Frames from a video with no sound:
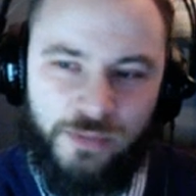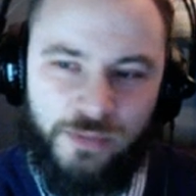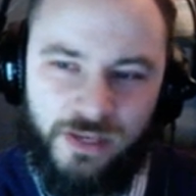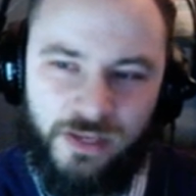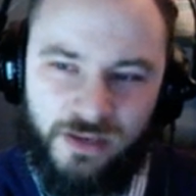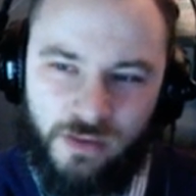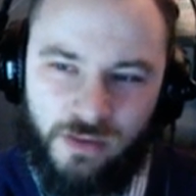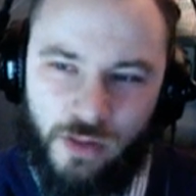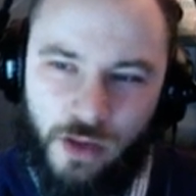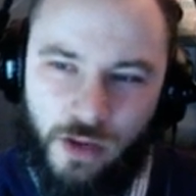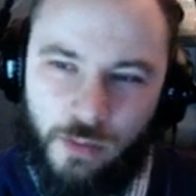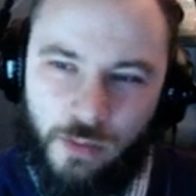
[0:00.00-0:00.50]
a
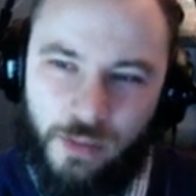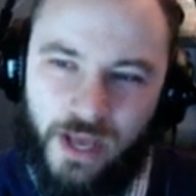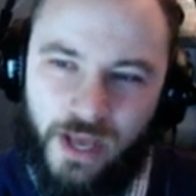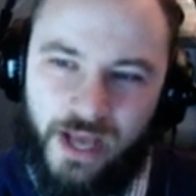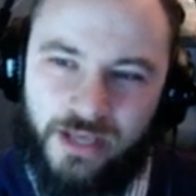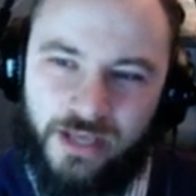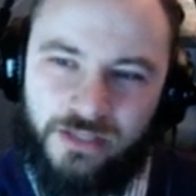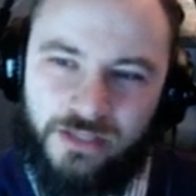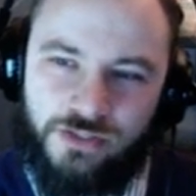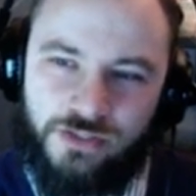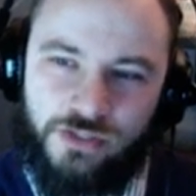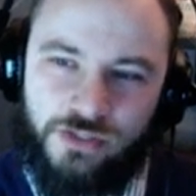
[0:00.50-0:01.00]
lot of
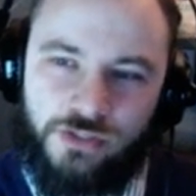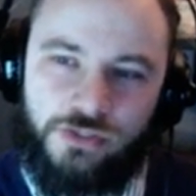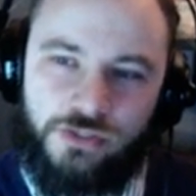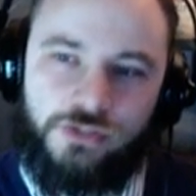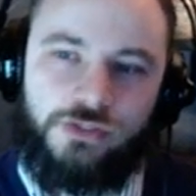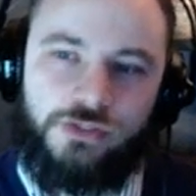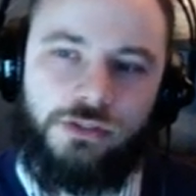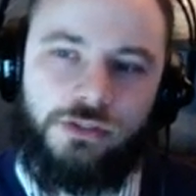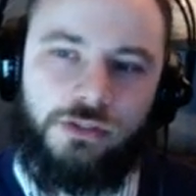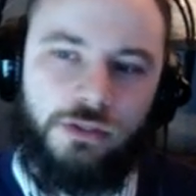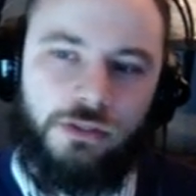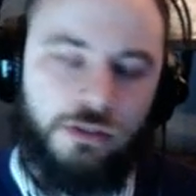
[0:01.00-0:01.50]

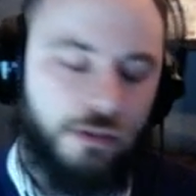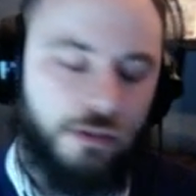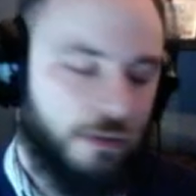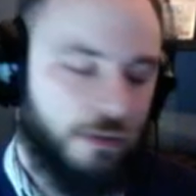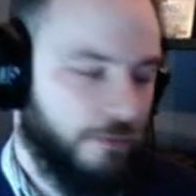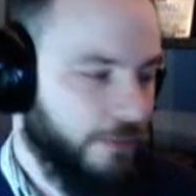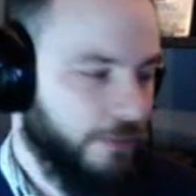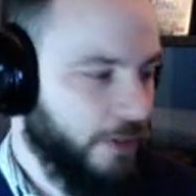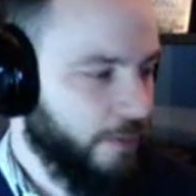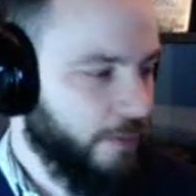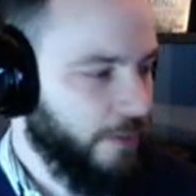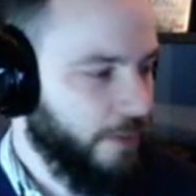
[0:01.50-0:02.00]
packages. If
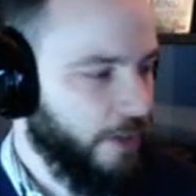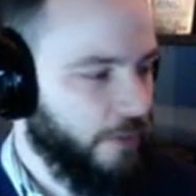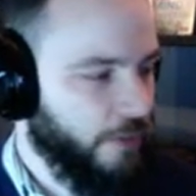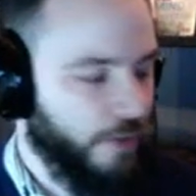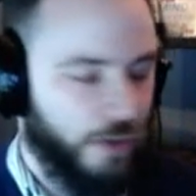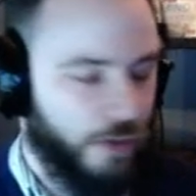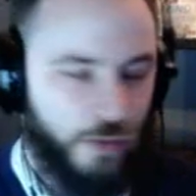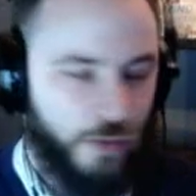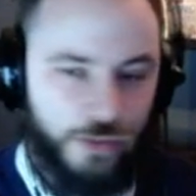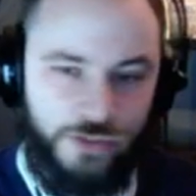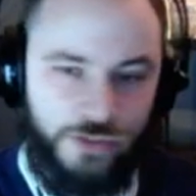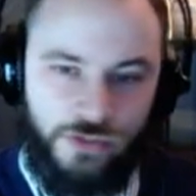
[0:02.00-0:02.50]
anybody really
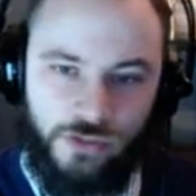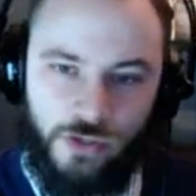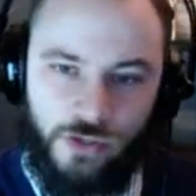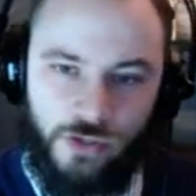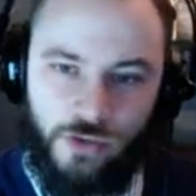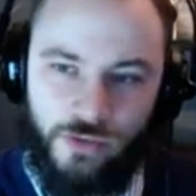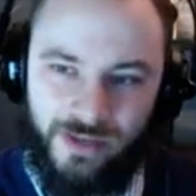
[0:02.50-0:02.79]
wants to know,